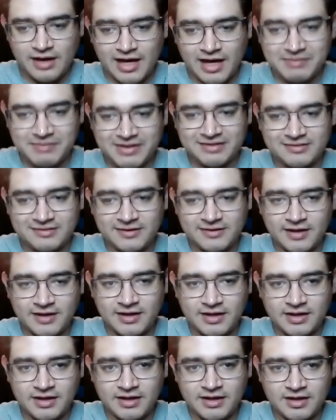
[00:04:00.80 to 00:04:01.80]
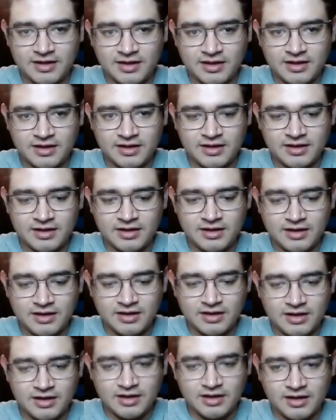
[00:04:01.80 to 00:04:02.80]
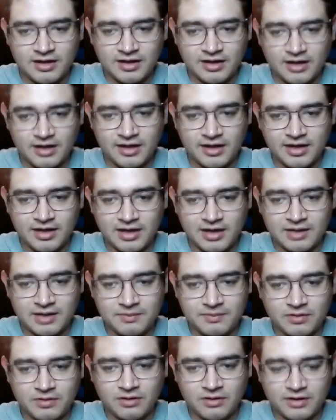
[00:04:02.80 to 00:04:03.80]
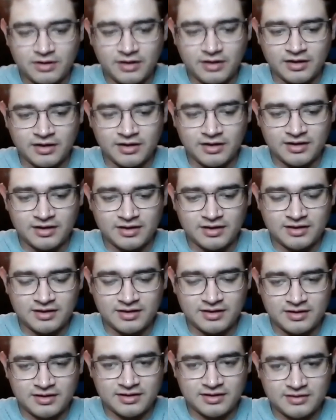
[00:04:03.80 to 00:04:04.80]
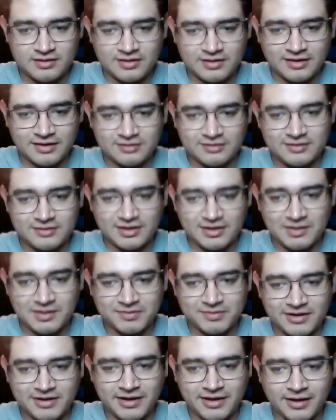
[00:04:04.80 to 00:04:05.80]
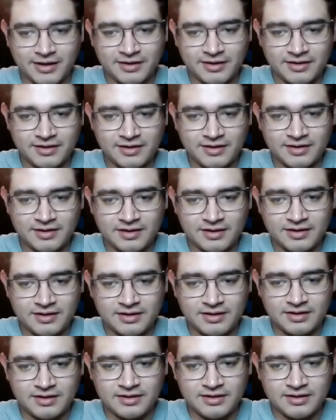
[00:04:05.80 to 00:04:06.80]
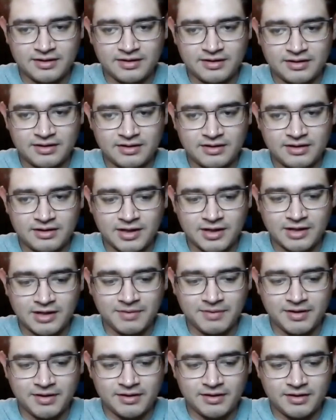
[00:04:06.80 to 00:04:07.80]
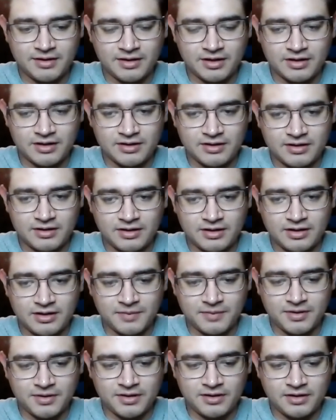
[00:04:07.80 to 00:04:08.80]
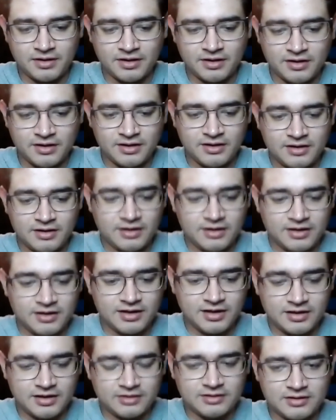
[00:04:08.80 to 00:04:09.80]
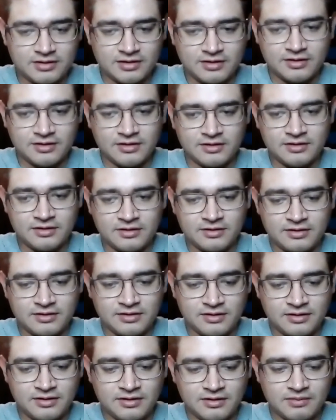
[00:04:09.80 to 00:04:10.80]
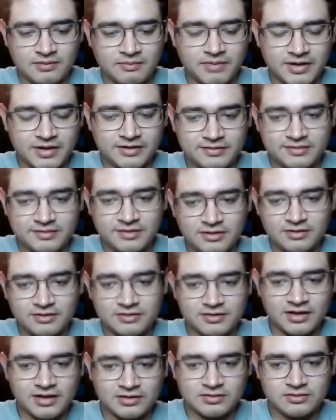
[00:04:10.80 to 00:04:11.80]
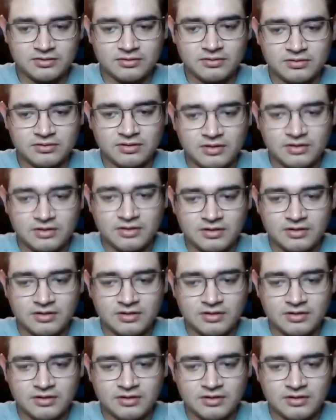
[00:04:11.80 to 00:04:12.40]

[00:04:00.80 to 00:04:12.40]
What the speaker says: I may say I am gonna. That's the type of slang. I'm gonna get it done. But it's still not too